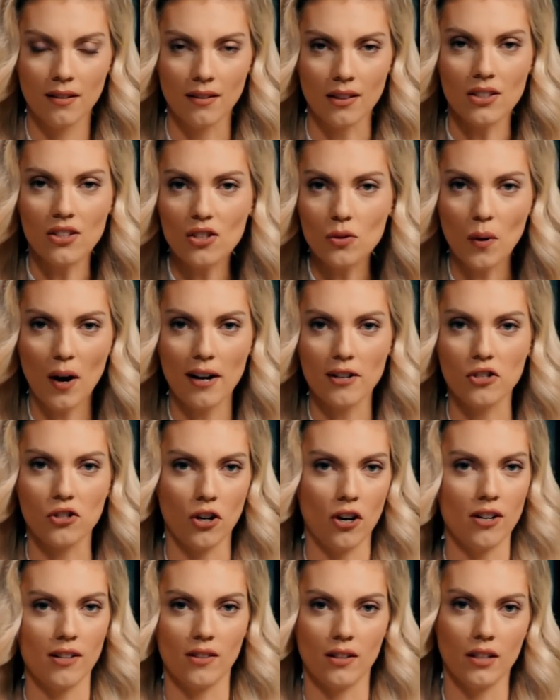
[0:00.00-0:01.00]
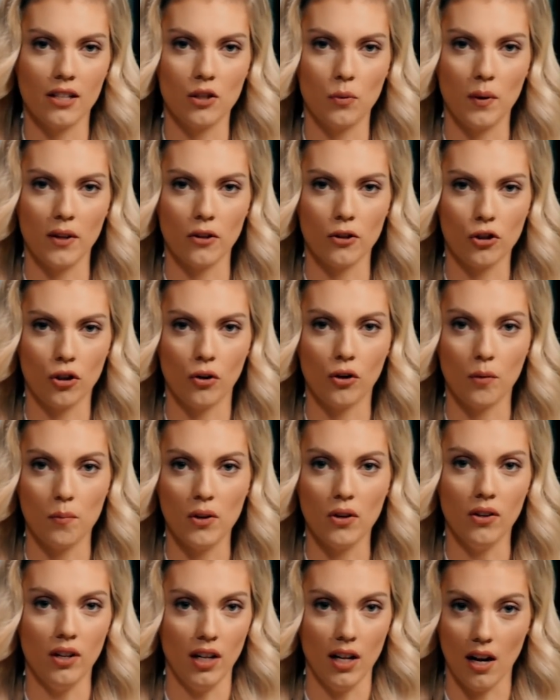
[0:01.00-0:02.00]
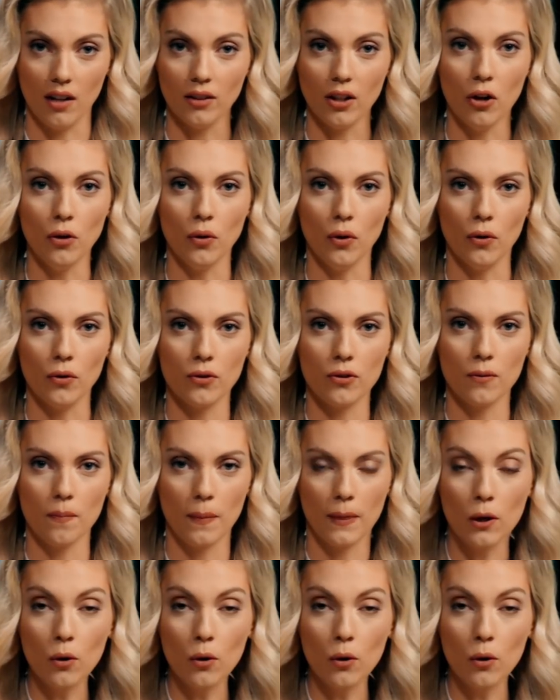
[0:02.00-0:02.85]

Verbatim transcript: this is why I started the Liz Wheeler Show community on Locals.